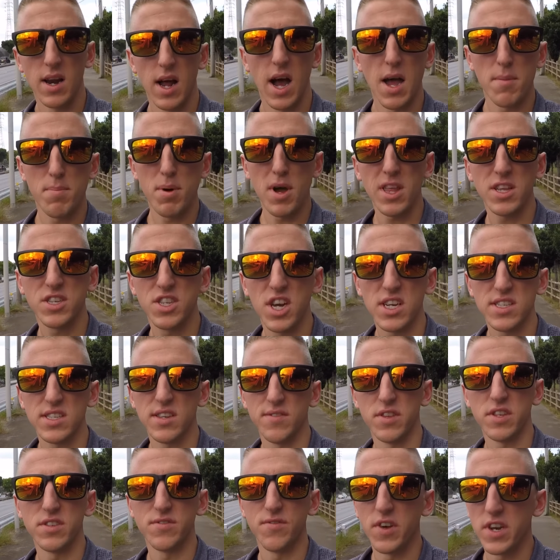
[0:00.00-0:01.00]
I apologize
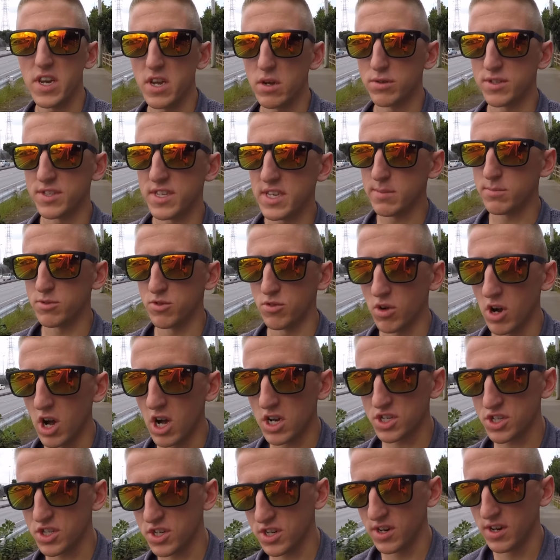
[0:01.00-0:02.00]
if this video seems
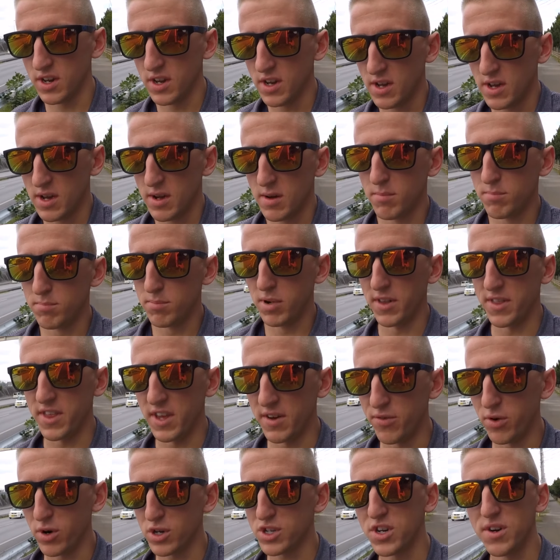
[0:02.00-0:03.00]
rushed, but the
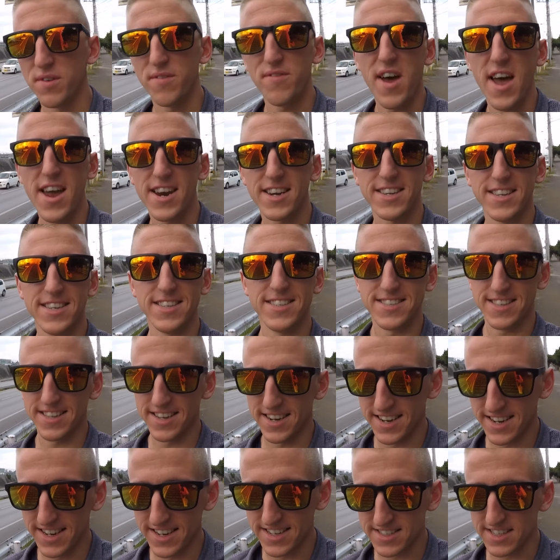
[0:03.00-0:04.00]
unfortunate fact is
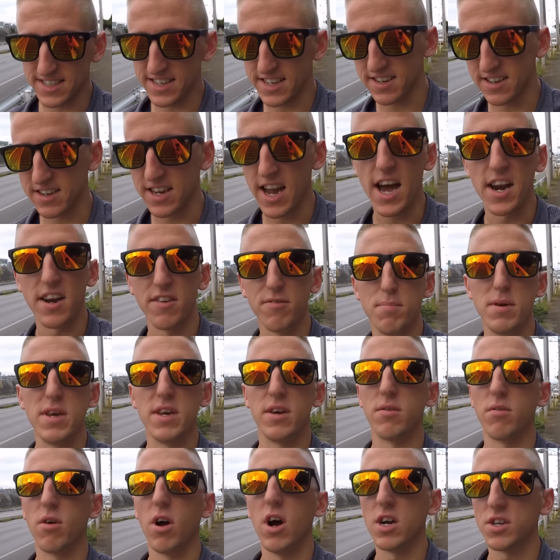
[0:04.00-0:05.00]
that it is kind of
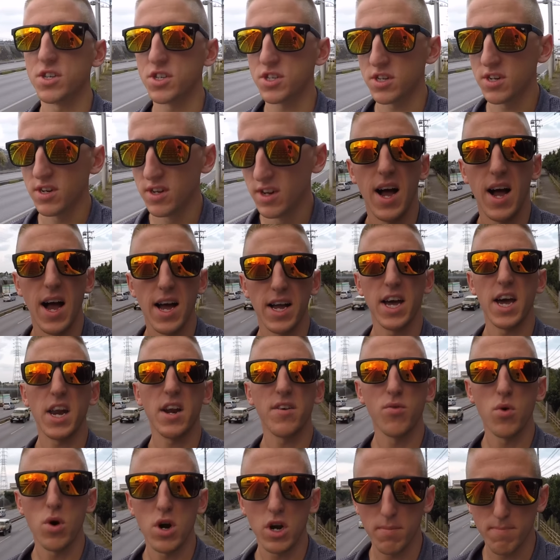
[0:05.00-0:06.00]
being rushed. I got
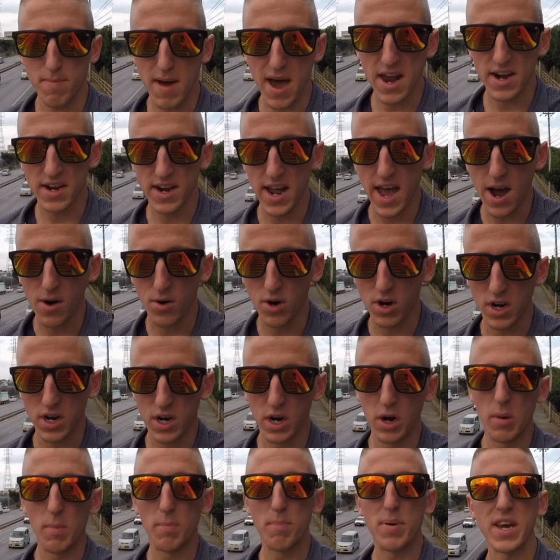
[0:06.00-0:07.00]
off work about an hour
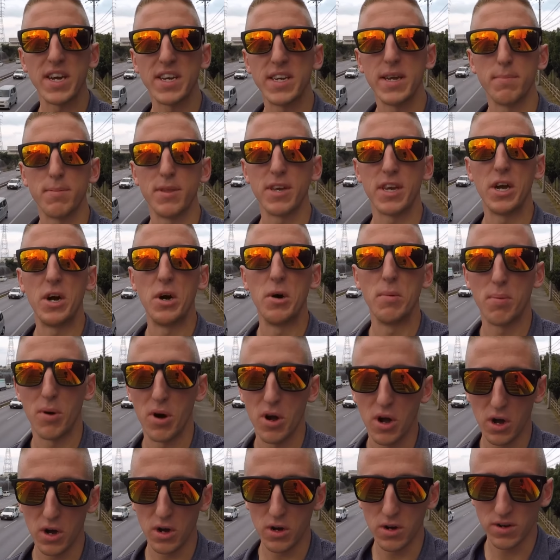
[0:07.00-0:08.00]
ago, picked up the
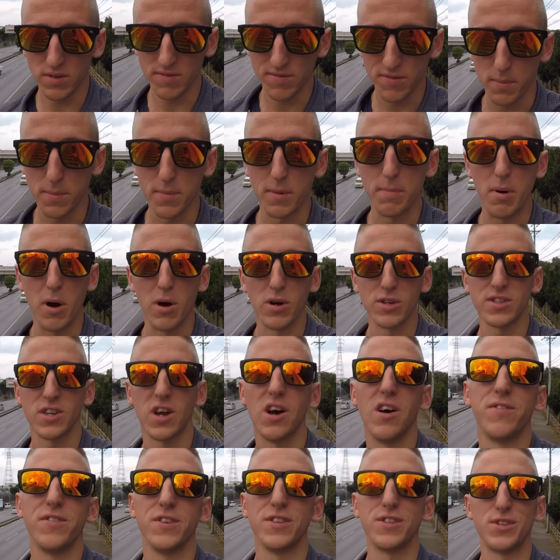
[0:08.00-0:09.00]
GoPro from the post
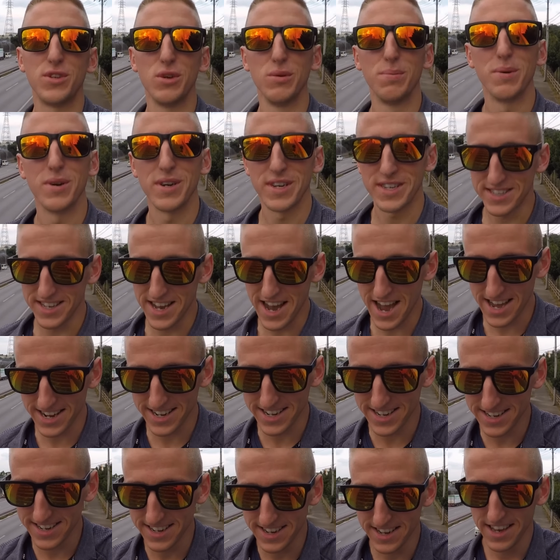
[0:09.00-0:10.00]
office, super
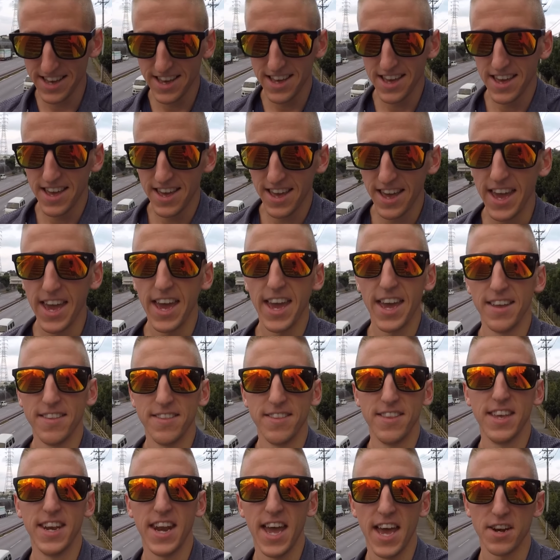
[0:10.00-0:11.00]
excited, and
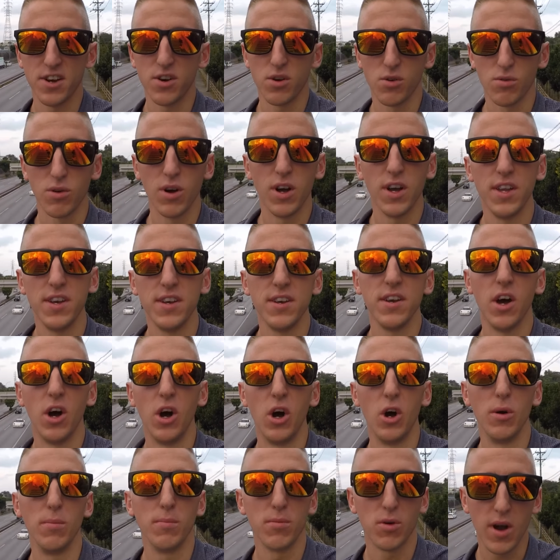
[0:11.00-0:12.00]
then had to run
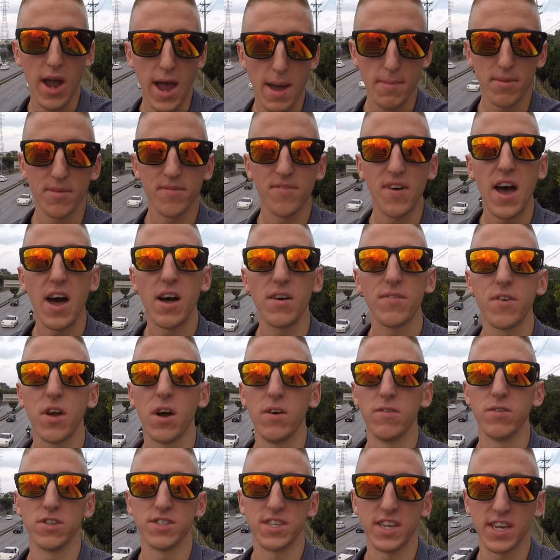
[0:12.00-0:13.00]
home, grab the valve
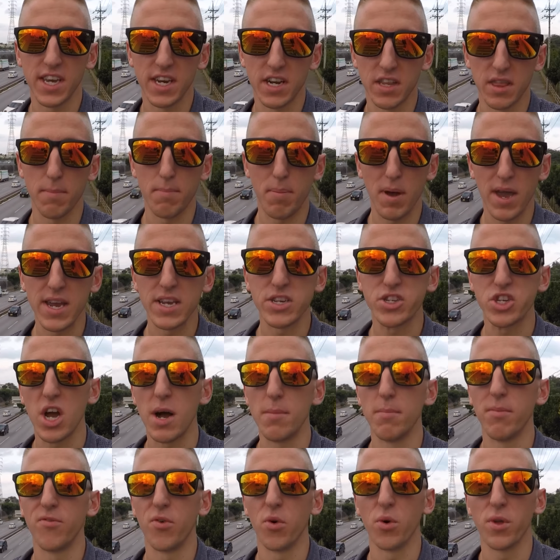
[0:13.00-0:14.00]
covers, and get to the paint
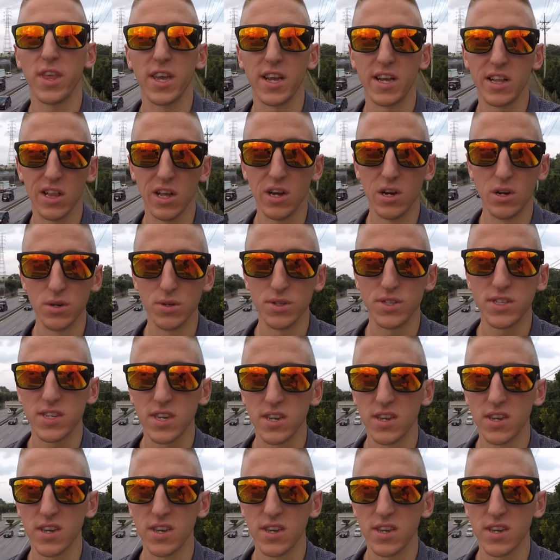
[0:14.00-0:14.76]
shop before they closed.